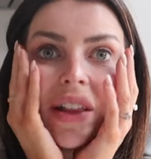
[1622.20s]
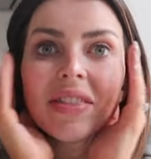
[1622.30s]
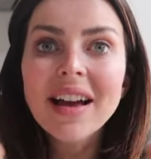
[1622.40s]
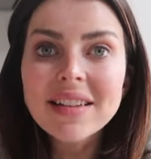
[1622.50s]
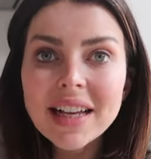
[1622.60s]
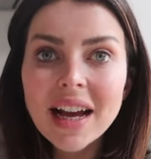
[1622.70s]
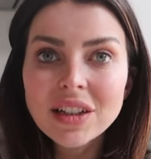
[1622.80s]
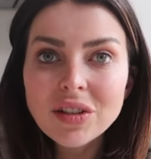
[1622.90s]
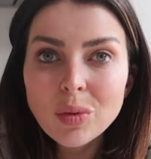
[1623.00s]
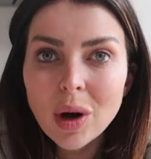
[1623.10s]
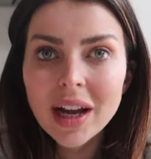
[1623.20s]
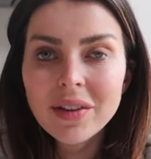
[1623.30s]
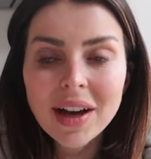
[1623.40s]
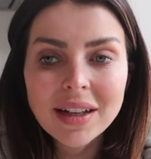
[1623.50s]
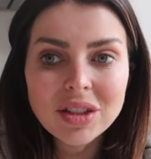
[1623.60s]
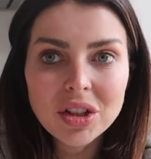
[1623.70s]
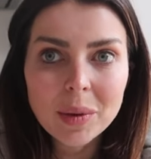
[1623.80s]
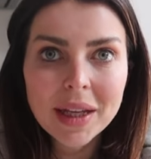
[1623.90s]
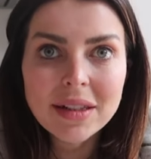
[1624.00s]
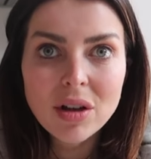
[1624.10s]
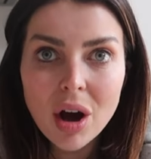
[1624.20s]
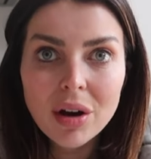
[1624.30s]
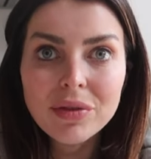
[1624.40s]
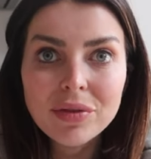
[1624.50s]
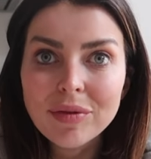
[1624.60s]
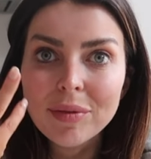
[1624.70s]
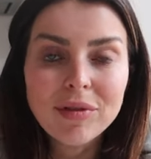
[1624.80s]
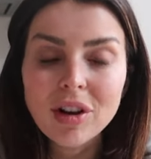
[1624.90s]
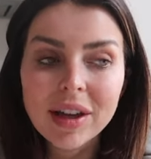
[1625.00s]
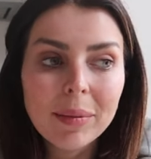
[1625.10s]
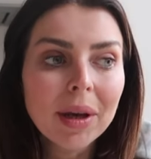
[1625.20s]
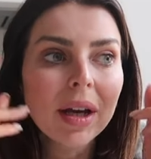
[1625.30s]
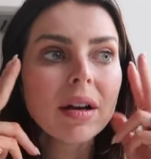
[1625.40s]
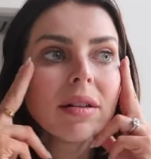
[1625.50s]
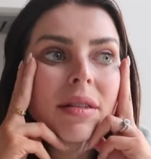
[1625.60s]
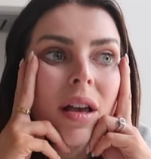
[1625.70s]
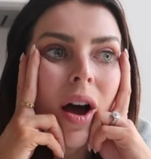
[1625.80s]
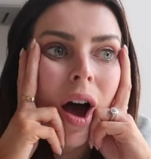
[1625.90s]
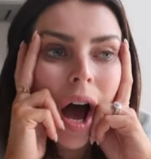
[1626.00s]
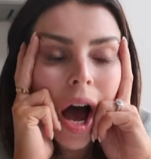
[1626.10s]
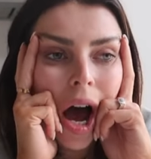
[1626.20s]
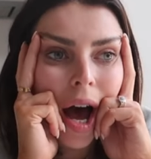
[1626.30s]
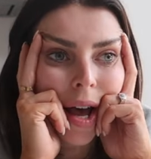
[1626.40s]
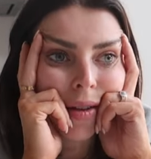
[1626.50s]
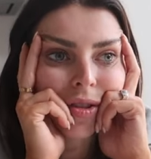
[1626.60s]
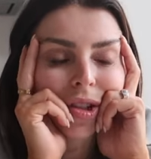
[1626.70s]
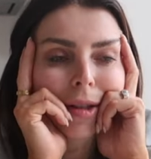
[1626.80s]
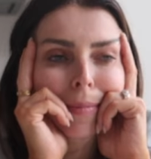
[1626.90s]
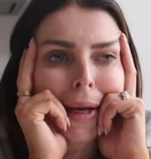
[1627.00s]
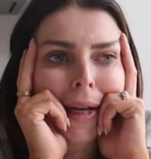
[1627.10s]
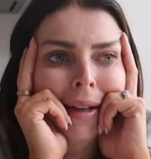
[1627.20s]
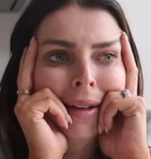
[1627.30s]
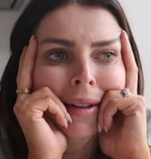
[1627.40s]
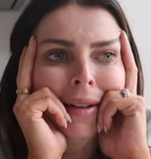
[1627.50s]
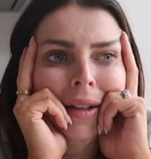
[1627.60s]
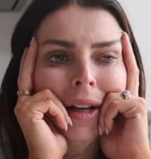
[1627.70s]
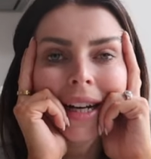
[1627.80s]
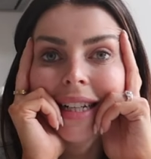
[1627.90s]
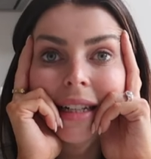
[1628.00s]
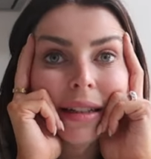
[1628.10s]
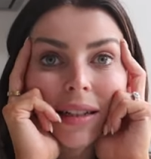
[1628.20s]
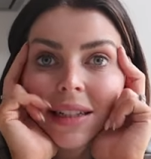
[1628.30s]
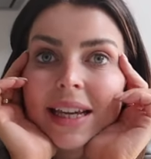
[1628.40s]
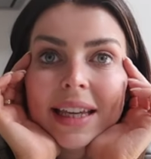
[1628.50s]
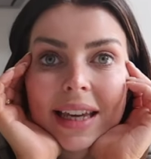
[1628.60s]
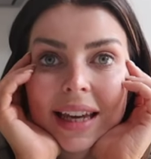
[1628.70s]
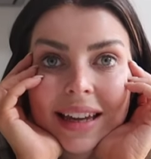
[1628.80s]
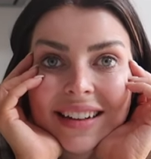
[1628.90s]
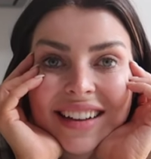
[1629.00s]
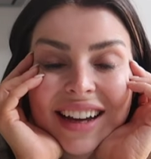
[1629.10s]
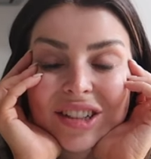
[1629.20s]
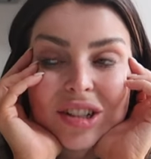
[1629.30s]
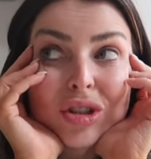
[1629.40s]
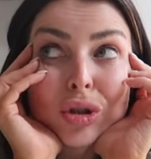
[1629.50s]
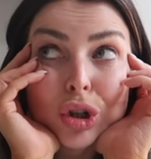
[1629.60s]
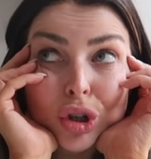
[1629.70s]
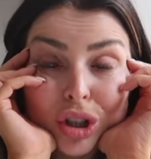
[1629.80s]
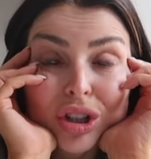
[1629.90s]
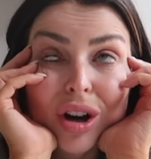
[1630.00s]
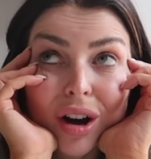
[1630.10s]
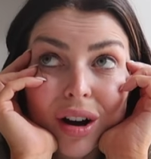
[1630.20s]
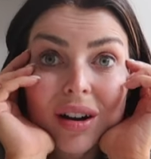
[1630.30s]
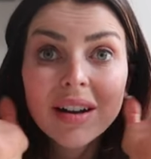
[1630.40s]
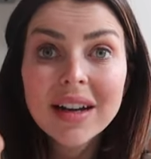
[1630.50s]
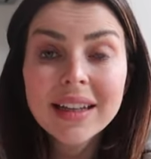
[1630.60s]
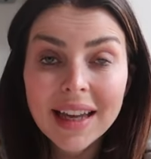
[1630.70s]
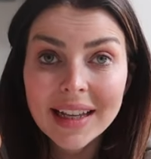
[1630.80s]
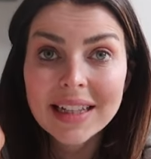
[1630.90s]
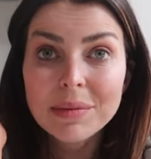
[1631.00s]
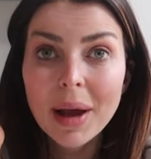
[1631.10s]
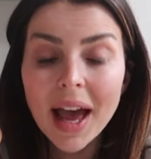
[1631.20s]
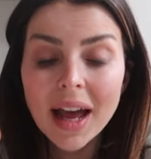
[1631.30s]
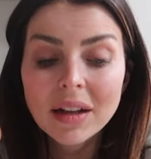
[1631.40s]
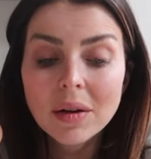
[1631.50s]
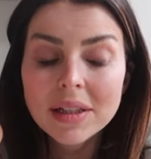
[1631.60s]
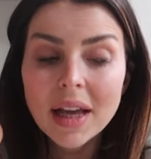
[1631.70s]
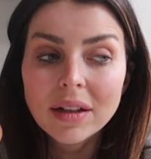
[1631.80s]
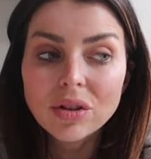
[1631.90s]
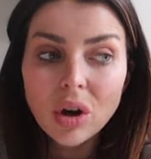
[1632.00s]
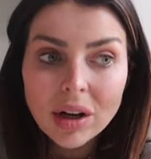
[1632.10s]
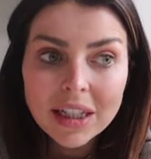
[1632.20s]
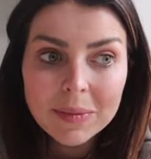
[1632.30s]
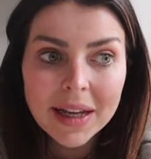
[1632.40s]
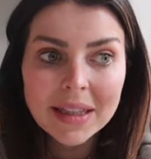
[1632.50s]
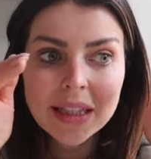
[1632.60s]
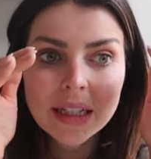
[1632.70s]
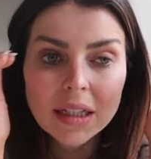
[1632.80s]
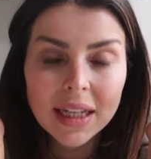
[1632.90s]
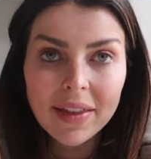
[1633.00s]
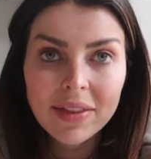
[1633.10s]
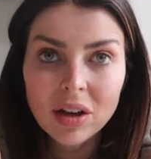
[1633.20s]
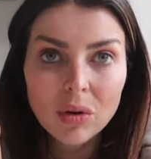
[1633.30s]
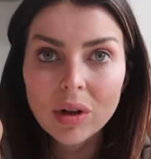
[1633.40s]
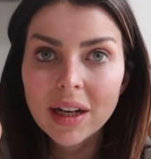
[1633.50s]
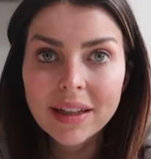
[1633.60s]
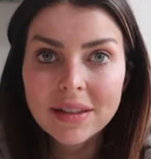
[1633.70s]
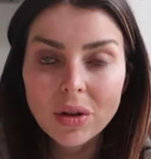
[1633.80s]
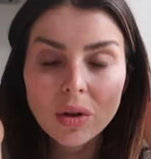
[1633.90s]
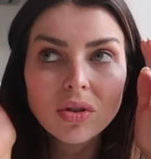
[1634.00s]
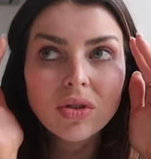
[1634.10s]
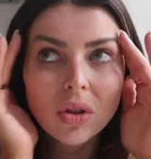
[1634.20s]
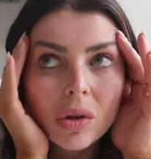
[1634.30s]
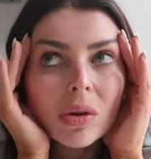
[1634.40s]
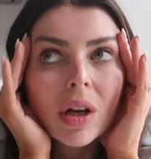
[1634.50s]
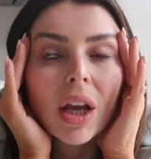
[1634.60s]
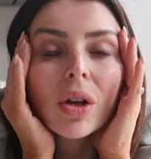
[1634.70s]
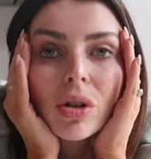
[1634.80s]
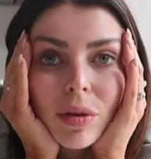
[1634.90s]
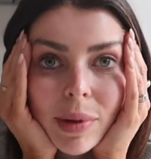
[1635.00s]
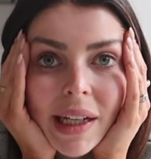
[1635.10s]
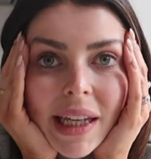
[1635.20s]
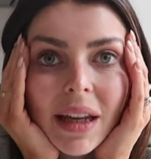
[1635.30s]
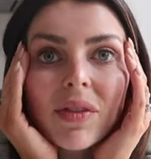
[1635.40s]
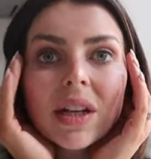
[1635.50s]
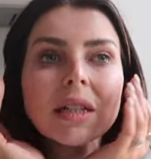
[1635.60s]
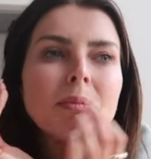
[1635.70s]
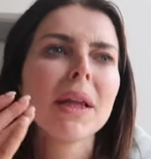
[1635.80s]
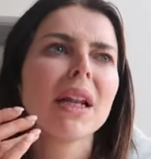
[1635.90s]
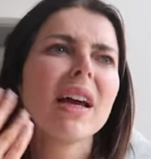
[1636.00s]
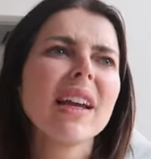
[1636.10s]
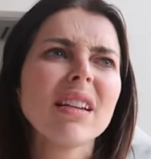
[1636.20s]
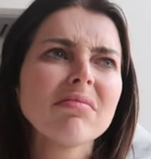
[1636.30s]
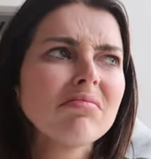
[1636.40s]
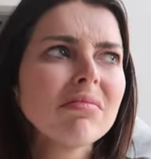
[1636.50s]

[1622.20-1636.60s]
And that's kind of why I've had 2 weeks off from vlogging, because I've just been, I needed to take it in. I just could not get it into my head. I was like, not expecting to get the all clear so soon. I couldn't believe that it's been like